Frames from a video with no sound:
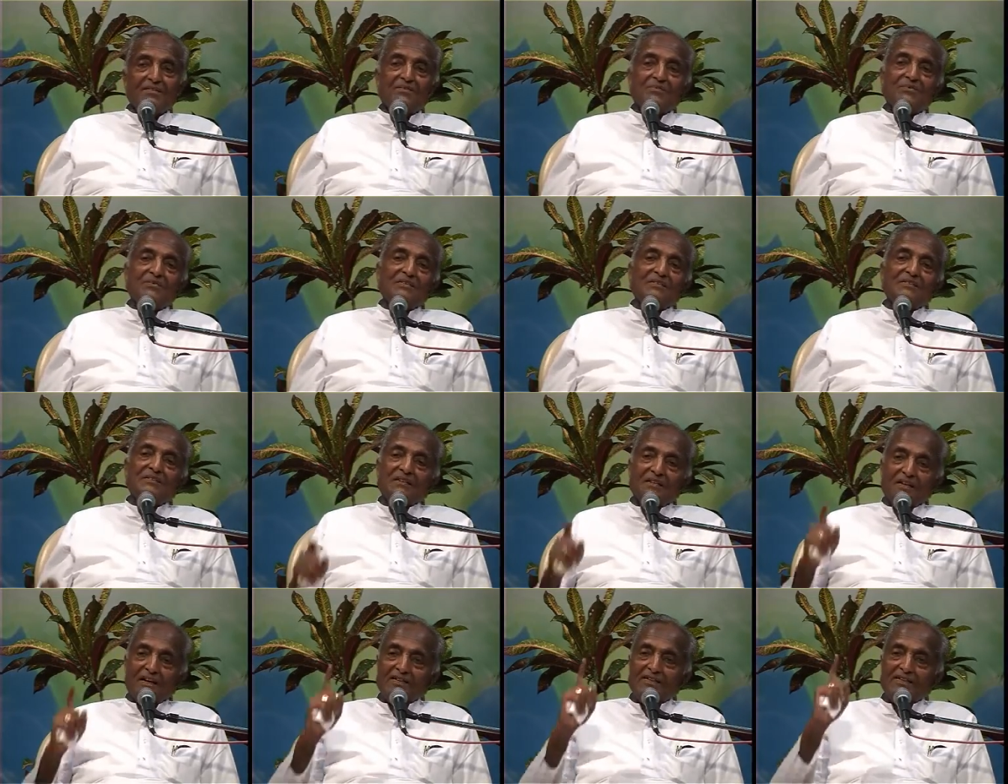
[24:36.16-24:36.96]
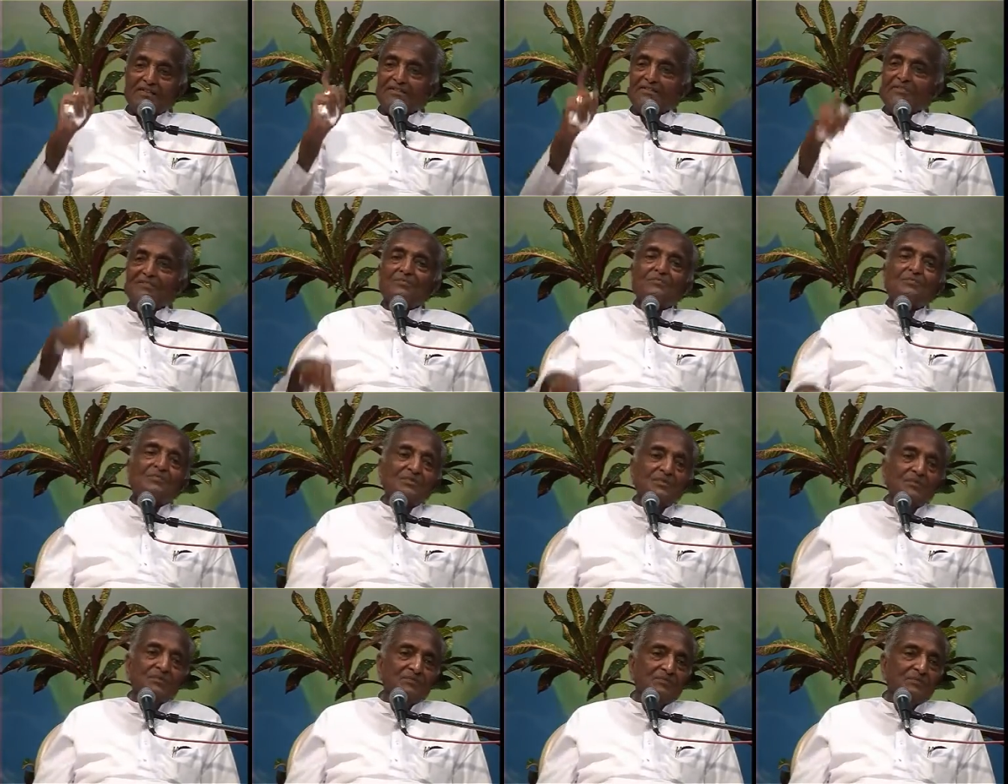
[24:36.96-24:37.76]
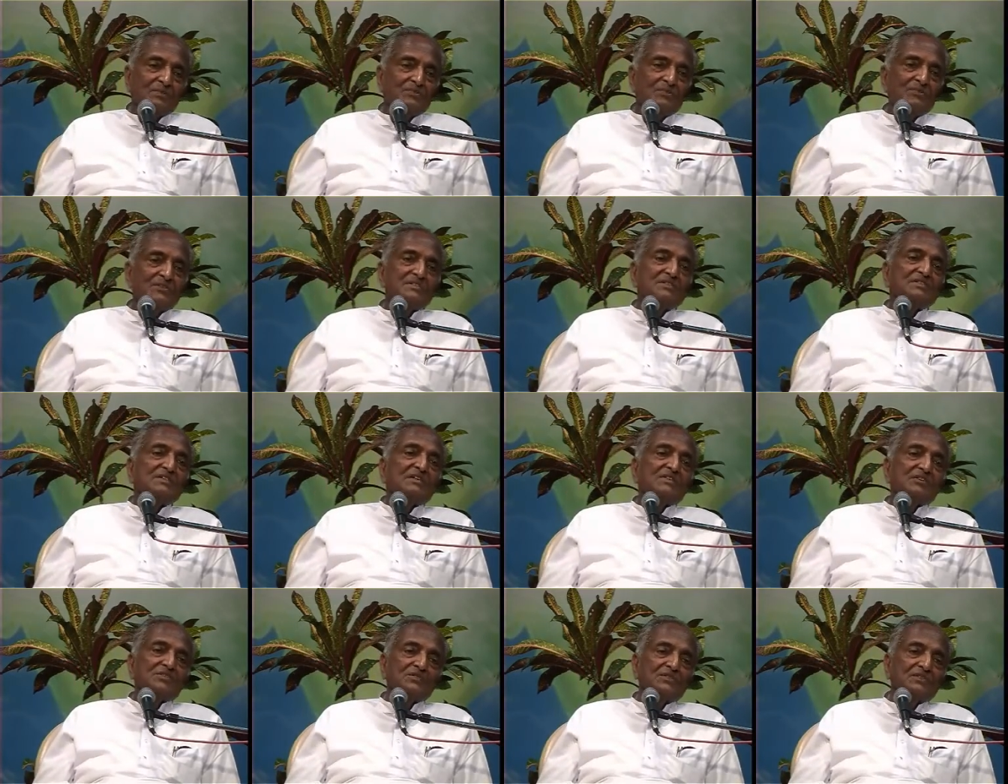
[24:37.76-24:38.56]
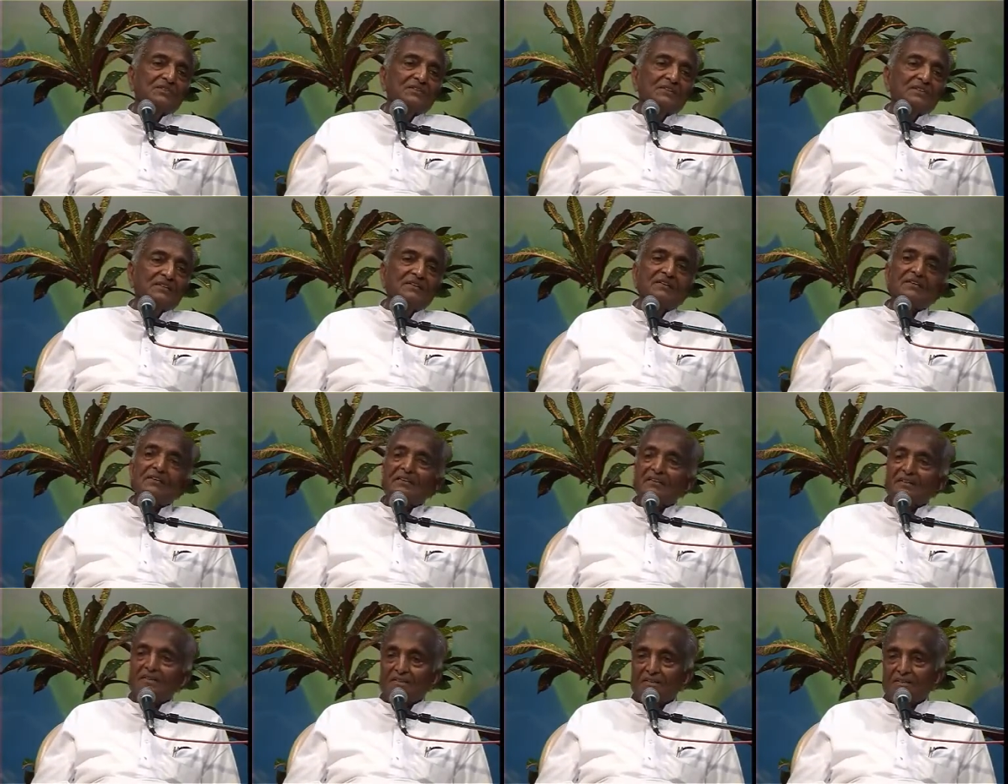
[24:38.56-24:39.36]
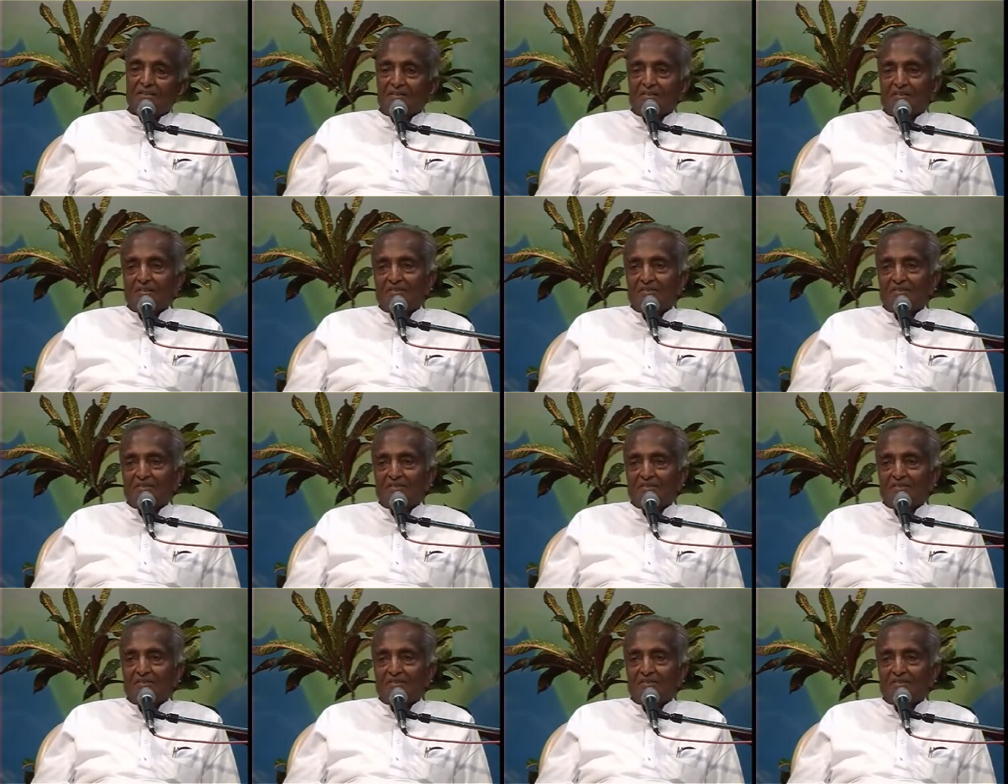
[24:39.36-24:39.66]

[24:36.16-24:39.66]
who is the highest um, judicial authority in England,